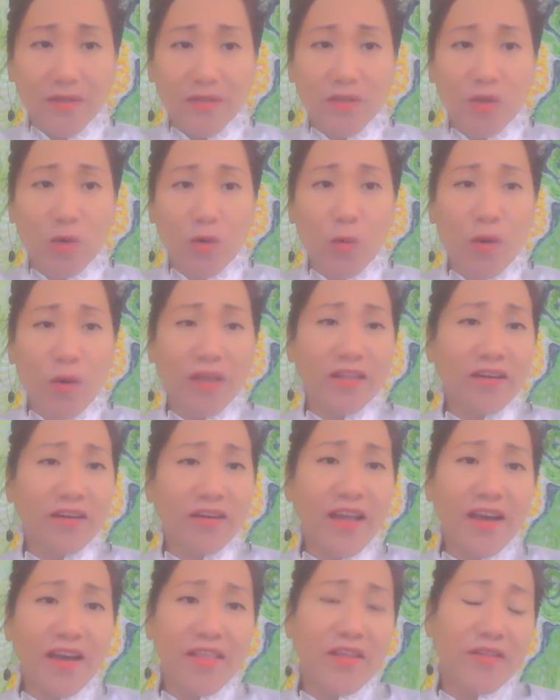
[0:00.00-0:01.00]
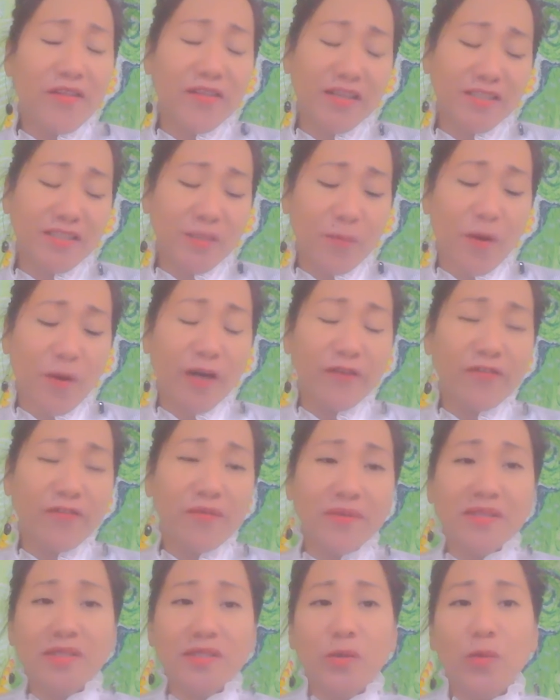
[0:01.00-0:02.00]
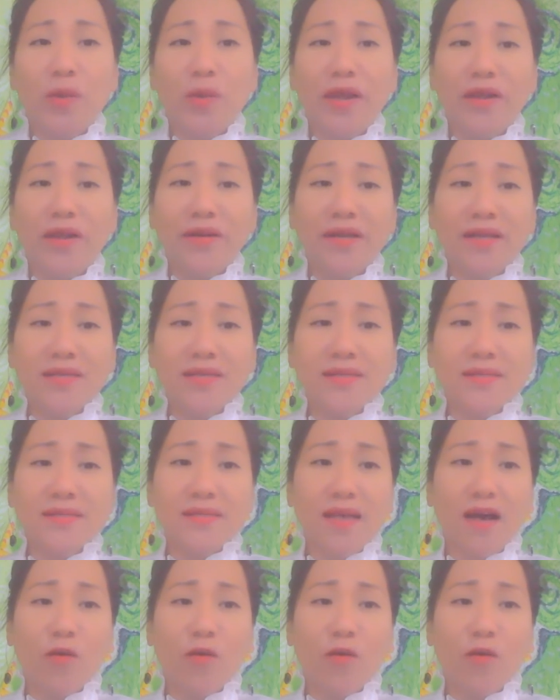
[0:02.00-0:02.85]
So what are the other things apart from this awareness?